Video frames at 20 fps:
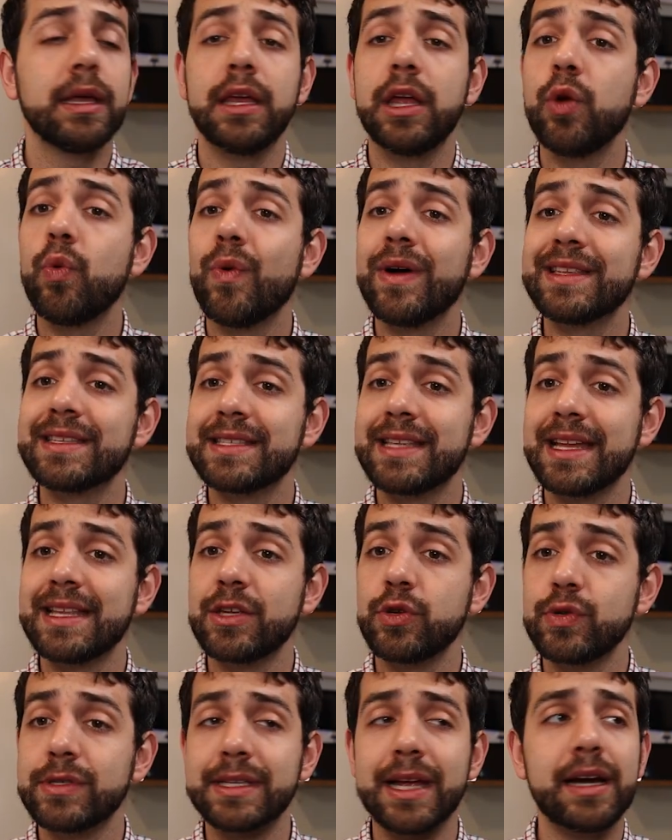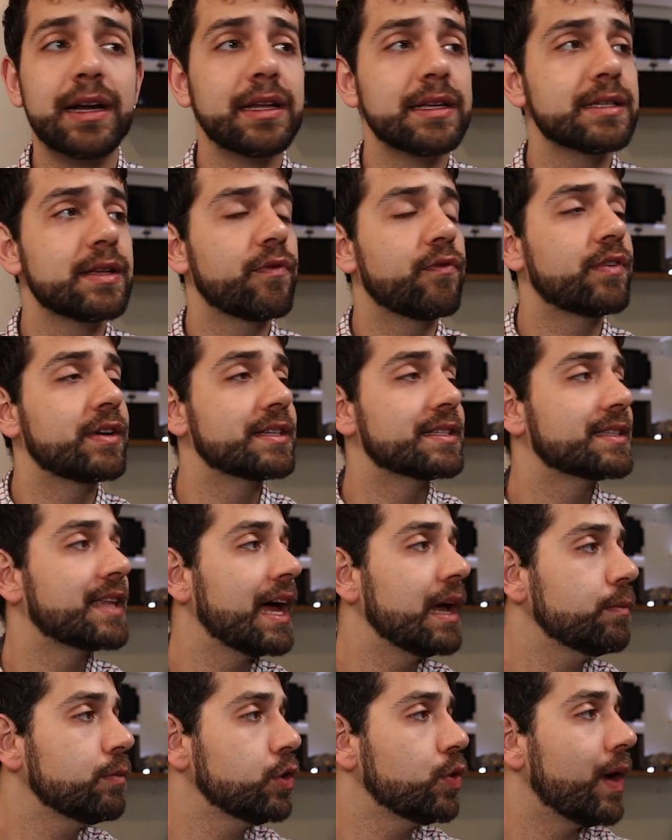Here, once that you start this first
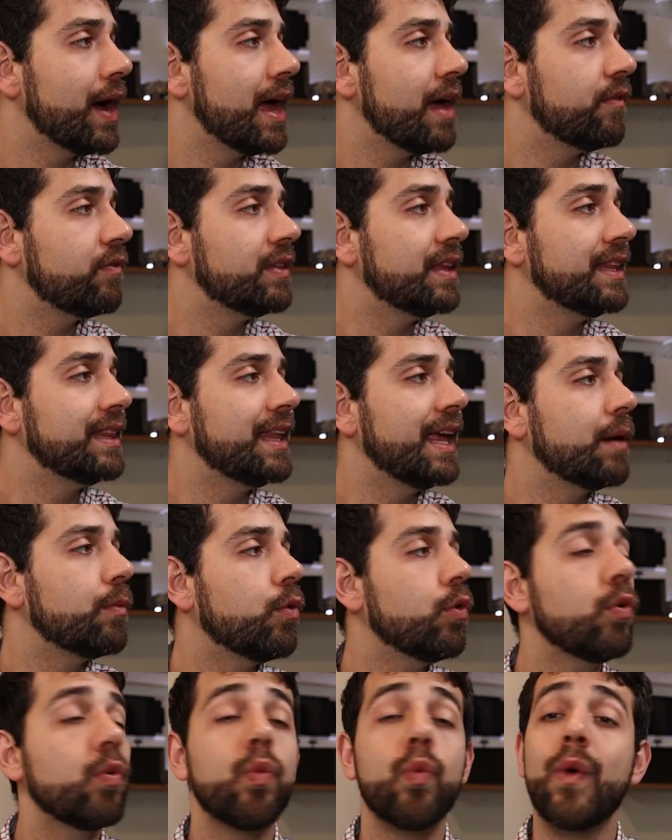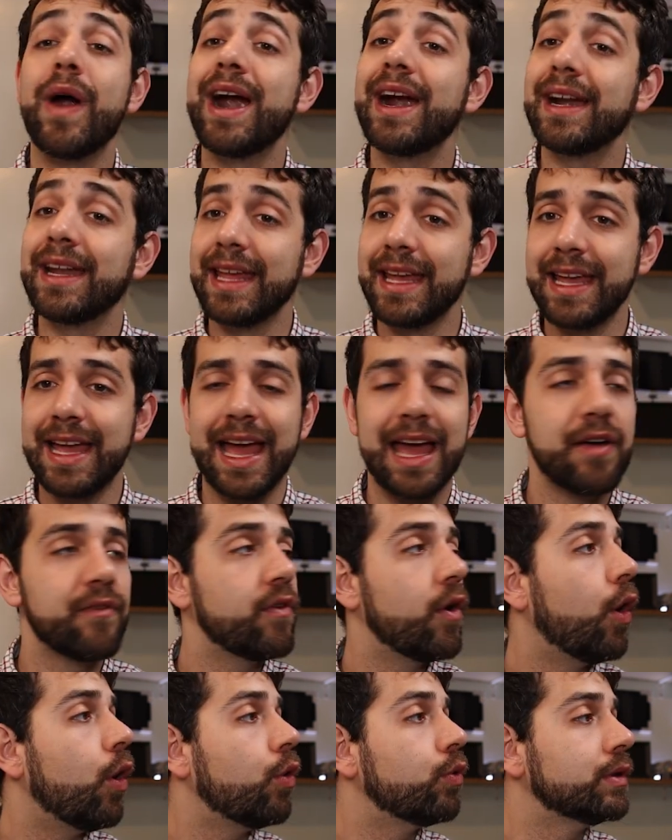time, you have the demo where they
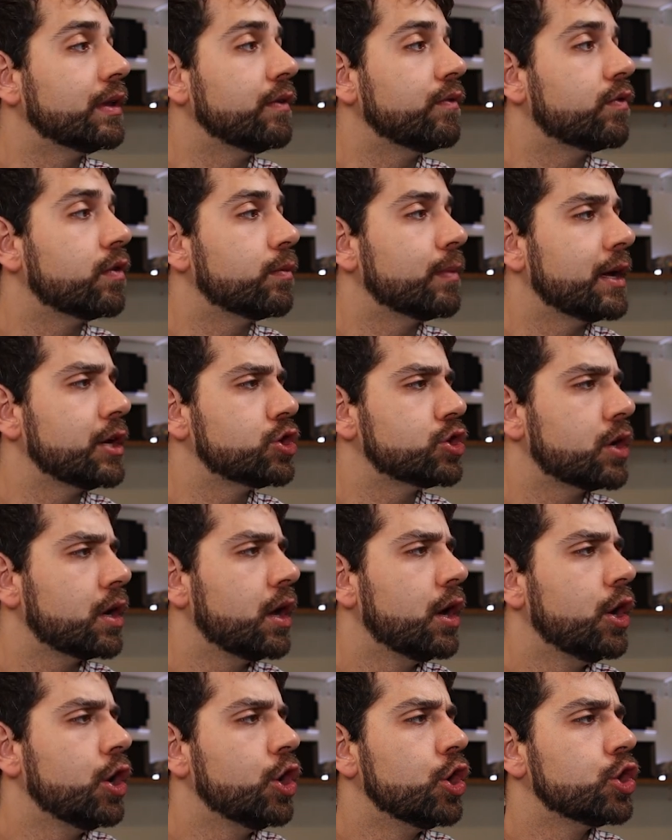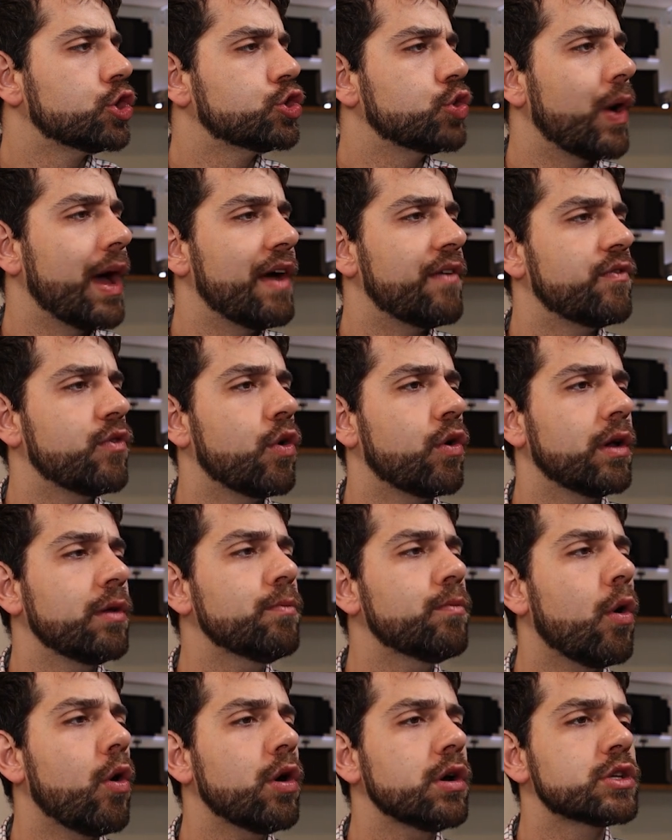have all the information. So you have your
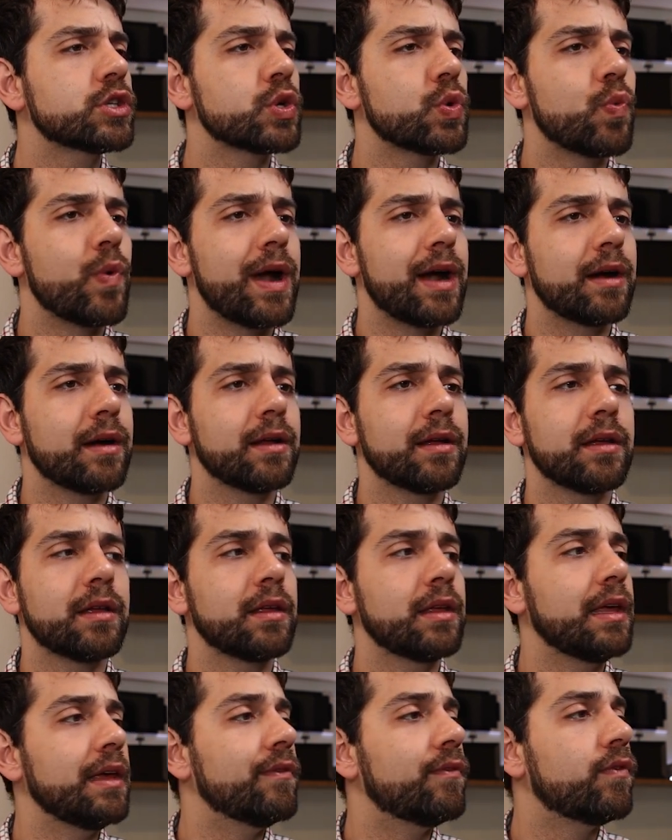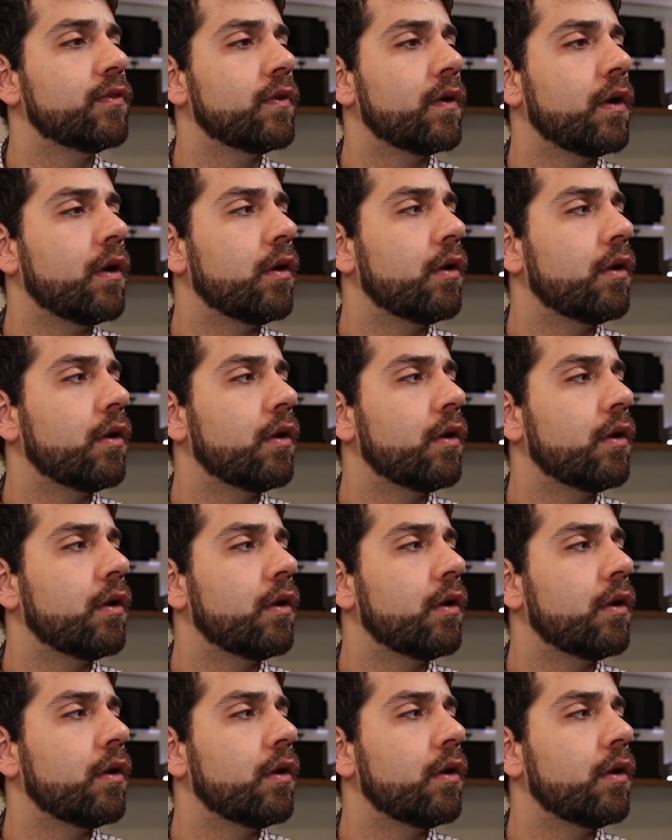inbox where give